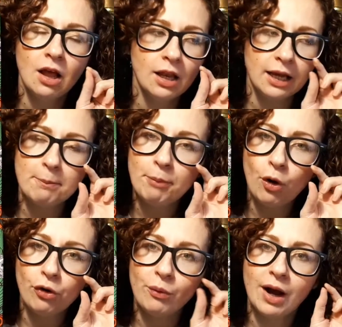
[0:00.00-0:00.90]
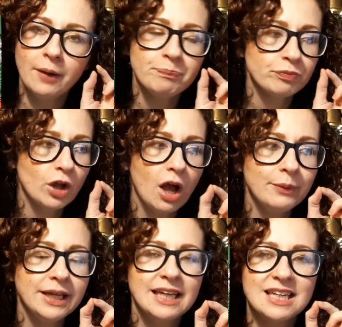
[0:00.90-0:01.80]
like a borrower
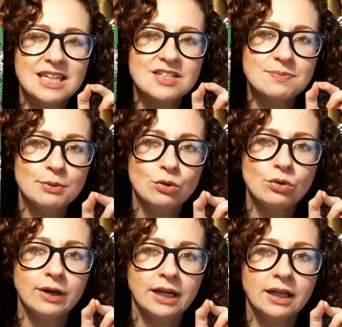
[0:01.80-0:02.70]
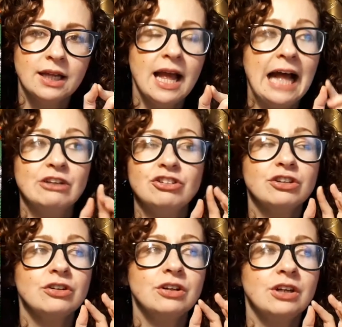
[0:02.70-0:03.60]
going in and exploring, and
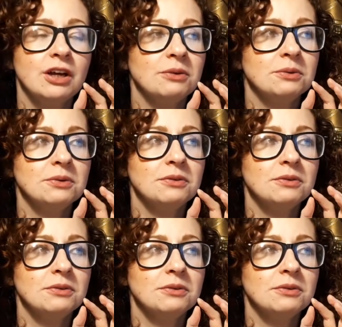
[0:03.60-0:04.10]
she'll, you know,